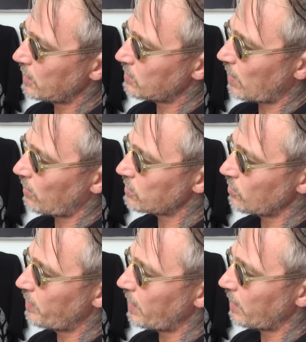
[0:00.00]
This one goes
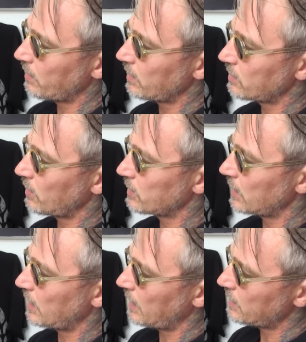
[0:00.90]
to bin. This one goes
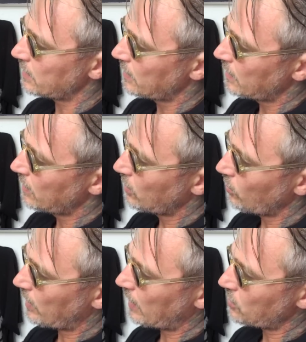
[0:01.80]
sterilized.
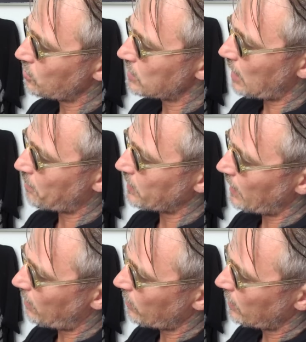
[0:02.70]
You can adjust up and
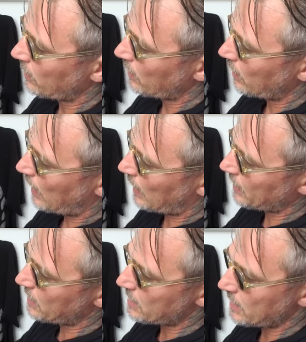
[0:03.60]
down,
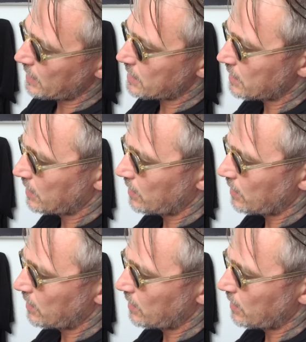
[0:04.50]
and it sits.